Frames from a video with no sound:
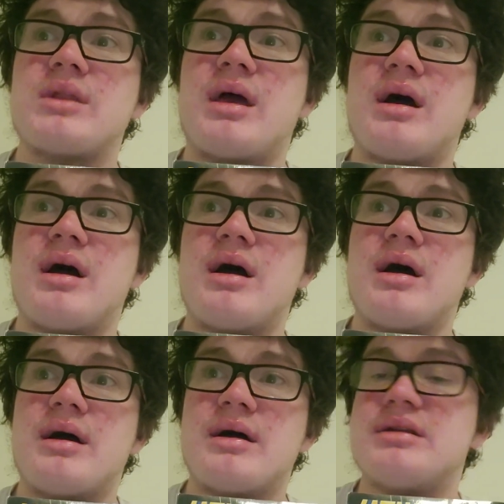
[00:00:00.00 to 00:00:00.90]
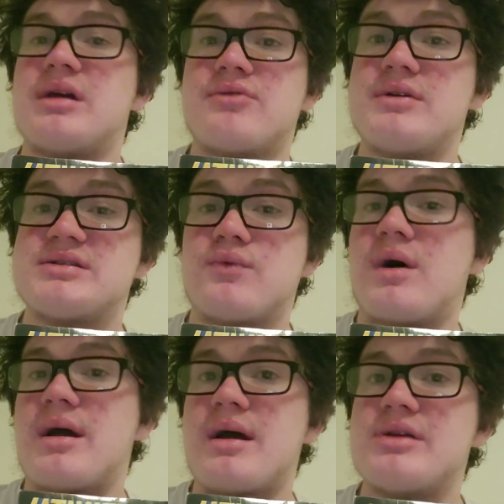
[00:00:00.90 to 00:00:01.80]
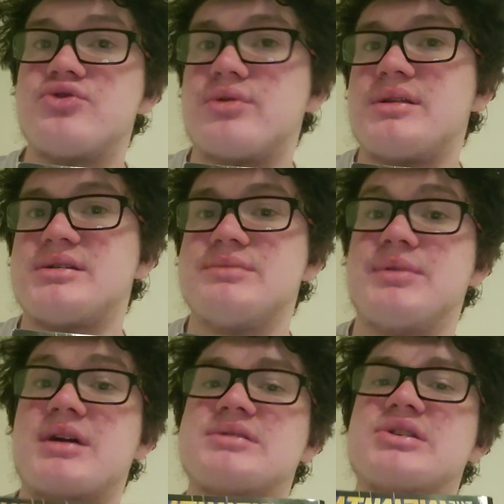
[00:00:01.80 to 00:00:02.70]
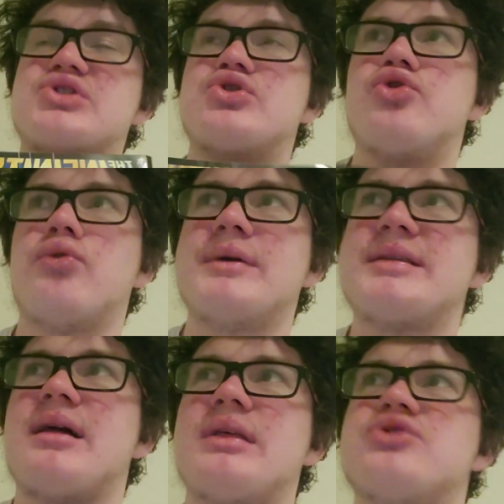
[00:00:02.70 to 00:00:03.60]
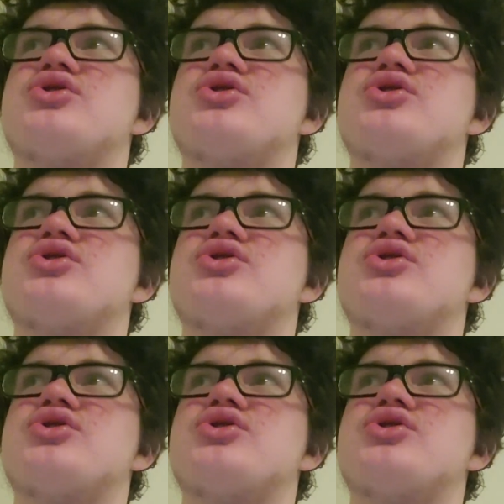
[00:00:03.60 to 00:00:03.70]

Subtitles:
Another reason why I enjoy this is because the storytelling is